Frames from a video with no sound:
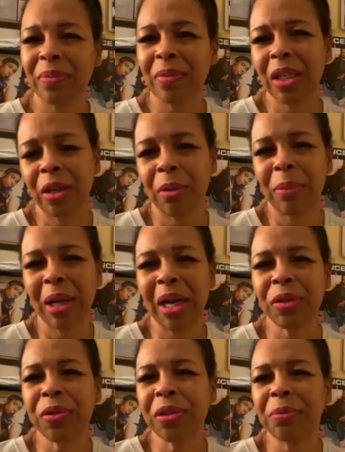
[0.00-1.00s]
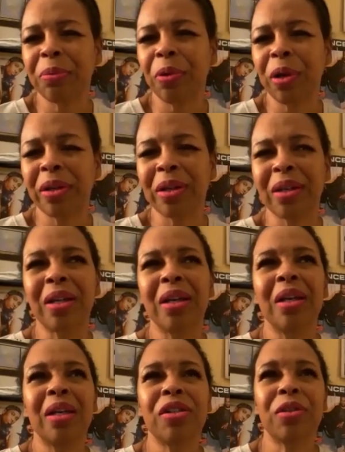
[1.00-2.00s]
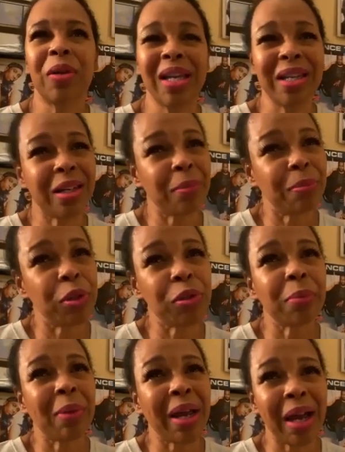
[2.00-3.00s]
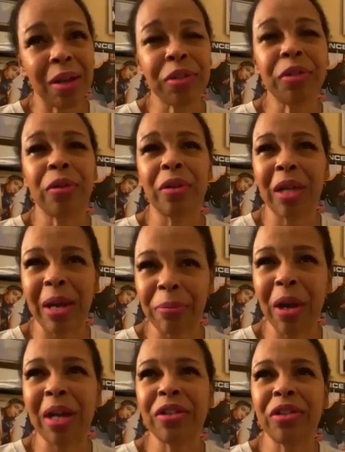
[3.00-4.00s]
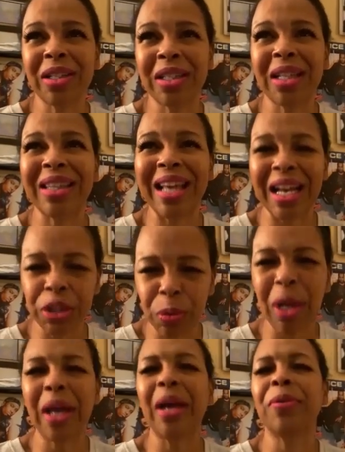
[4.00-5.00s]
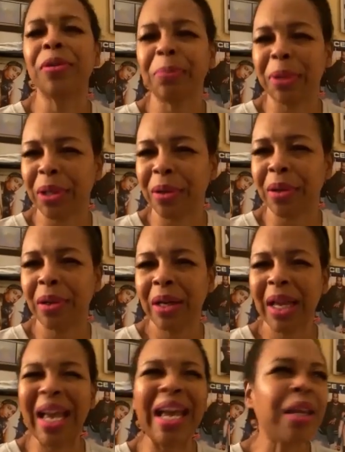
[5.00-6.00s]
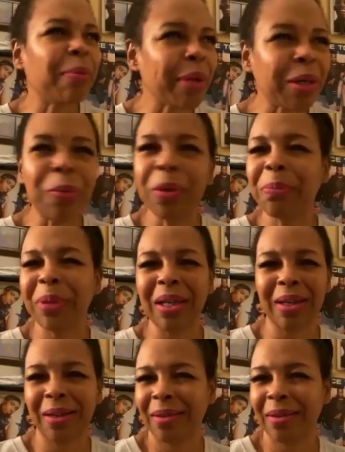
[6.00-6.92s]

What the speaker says: My house was important. So I ended up losing my house during that project, and that's why I was bitter. Anybody would be.